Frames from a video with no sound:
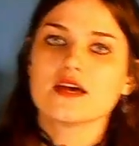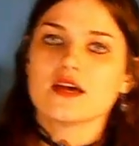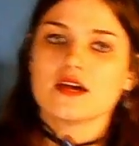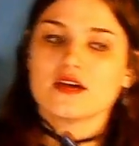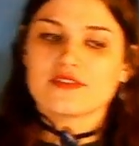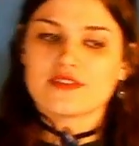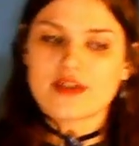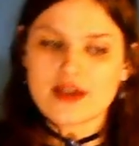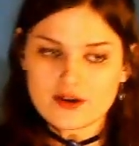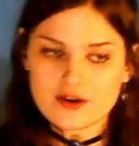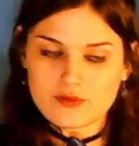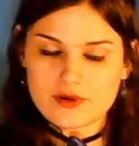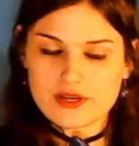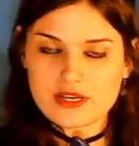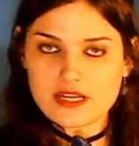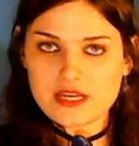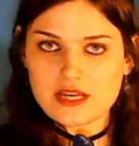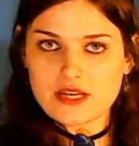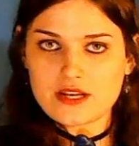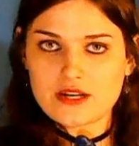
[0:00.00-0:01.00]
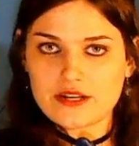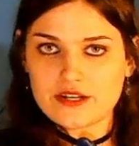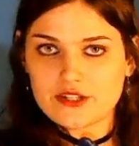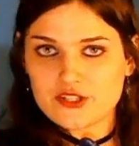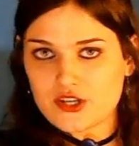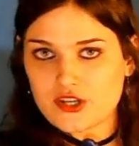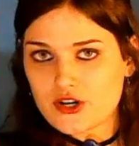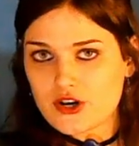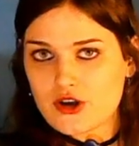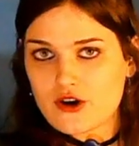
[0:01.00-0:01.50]
that we need
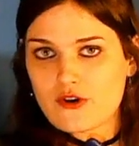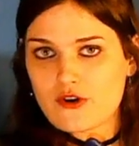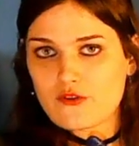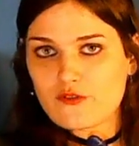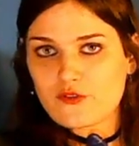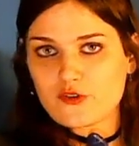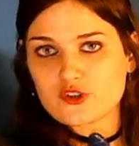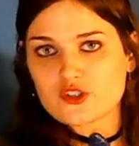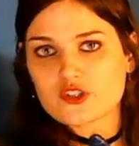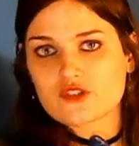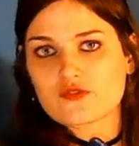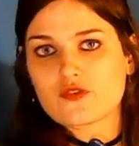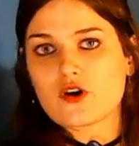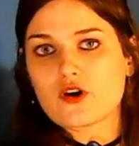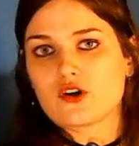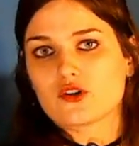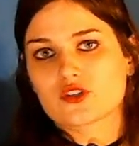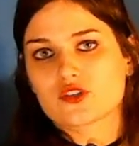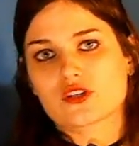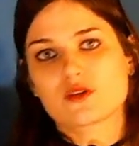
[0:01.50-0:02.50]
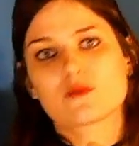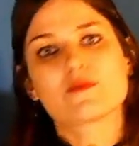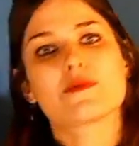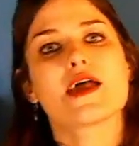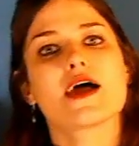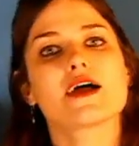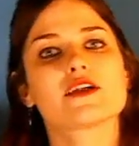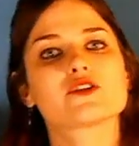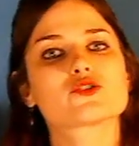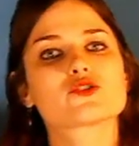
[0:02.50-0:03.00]
to know. First of all, some
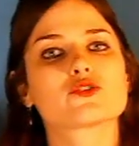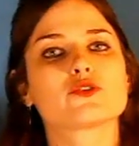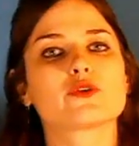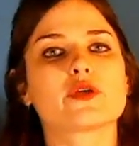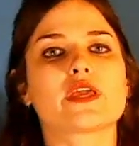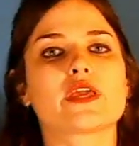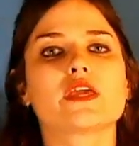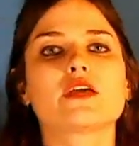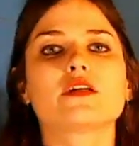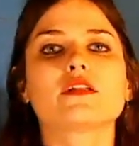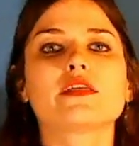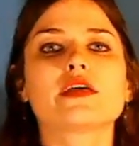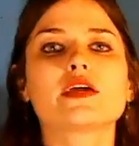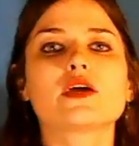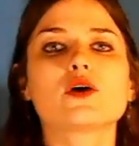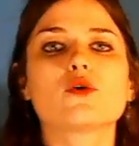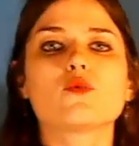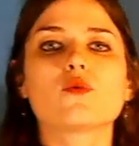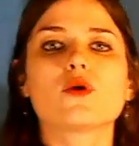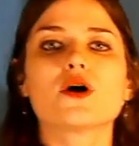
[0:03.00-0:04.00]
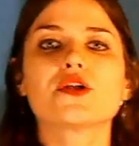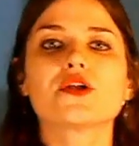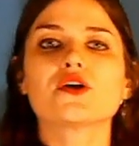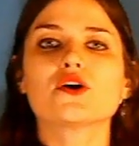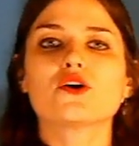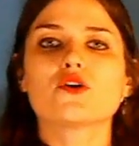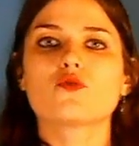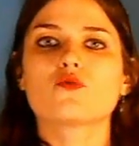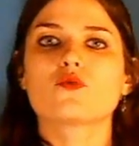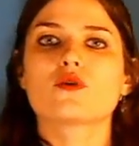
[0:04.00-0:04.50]
natural healing
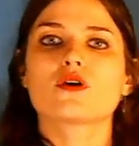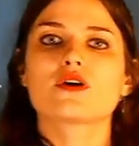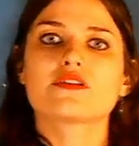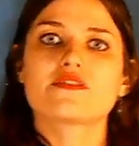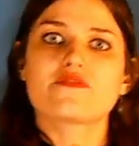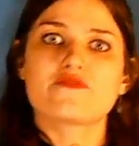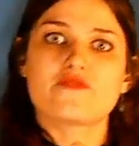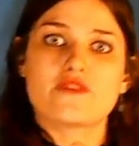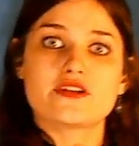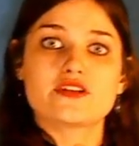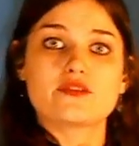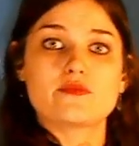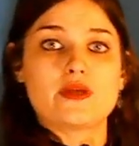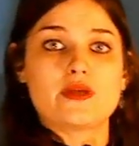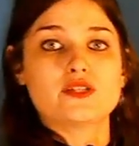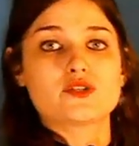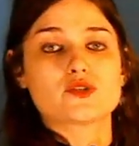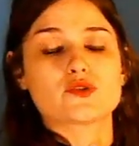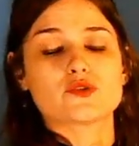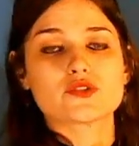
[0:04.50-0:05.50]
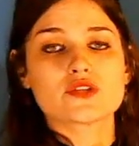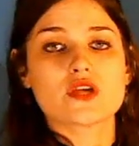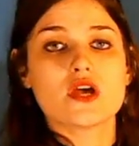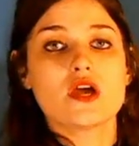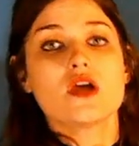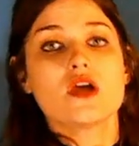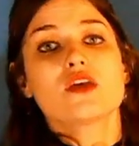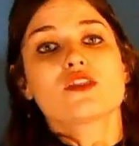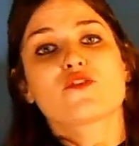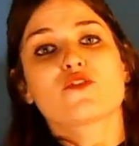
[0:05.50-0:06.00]
101 fundamentals.
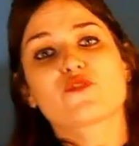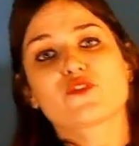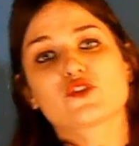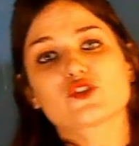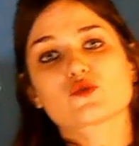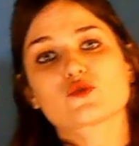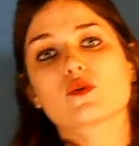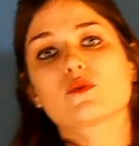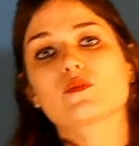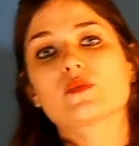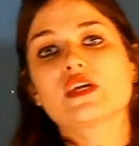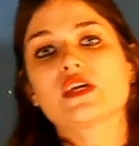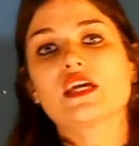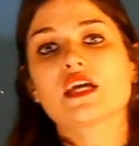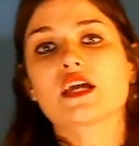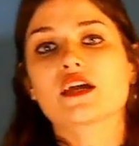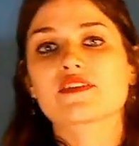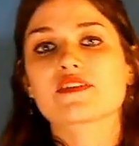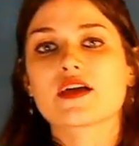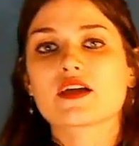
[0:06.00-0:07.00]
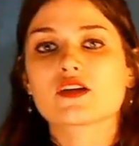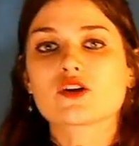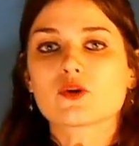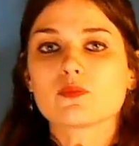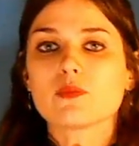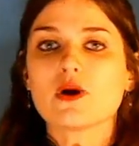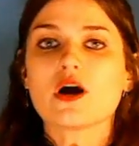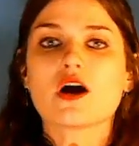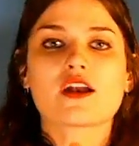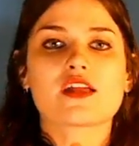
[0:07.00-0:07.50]
The first one being that your
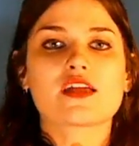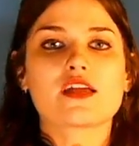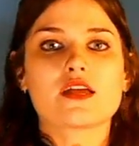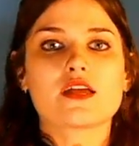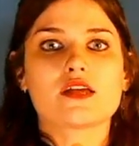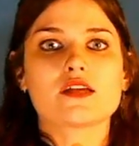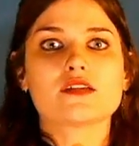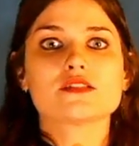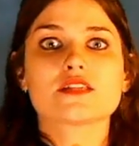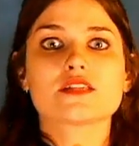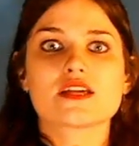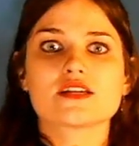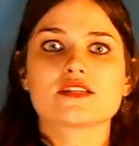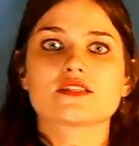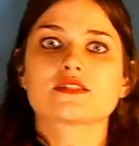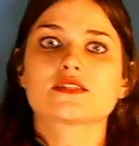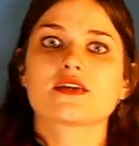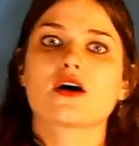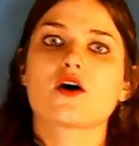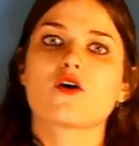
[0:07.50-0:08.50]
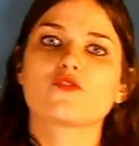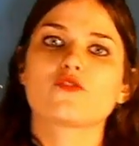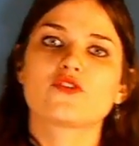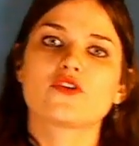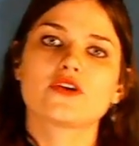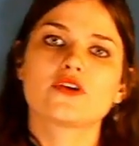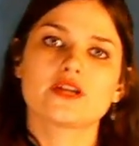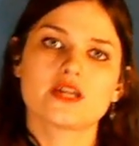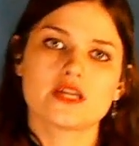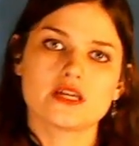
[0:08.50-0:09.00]
body is a
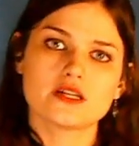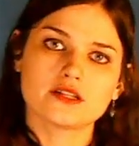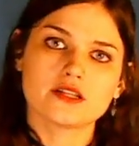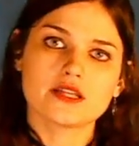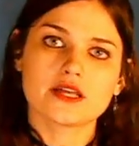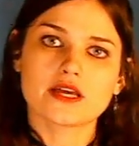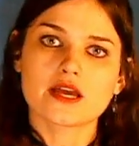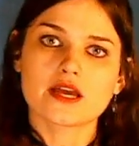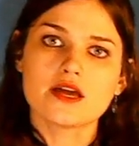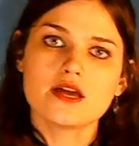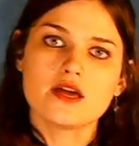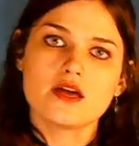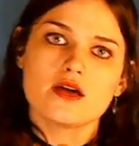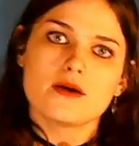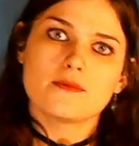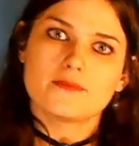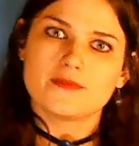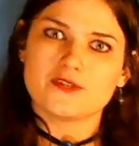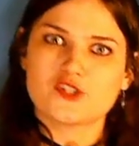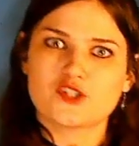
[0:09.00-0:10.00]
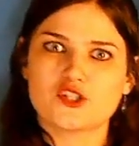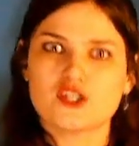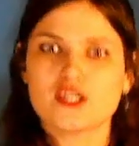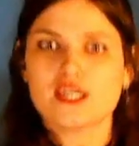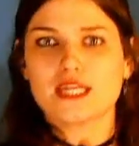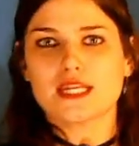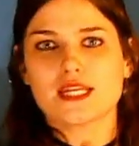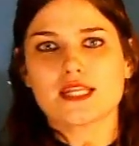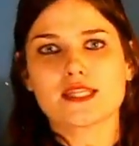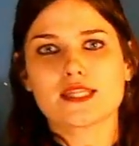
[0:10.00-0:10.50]
self-healing
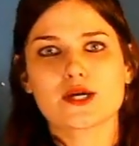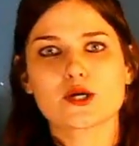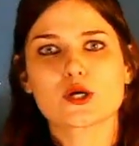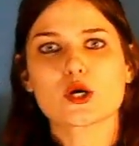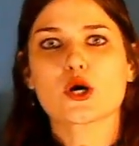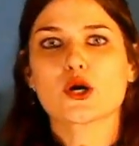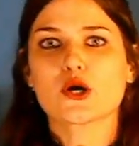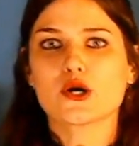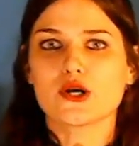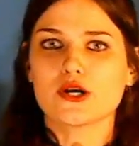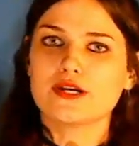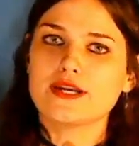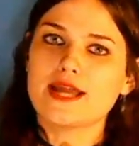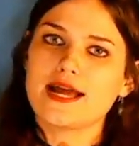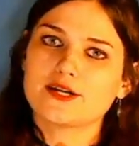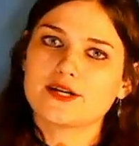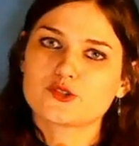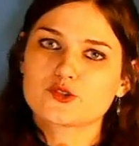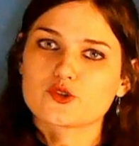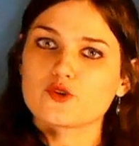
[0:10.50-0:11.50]
machine. There are natural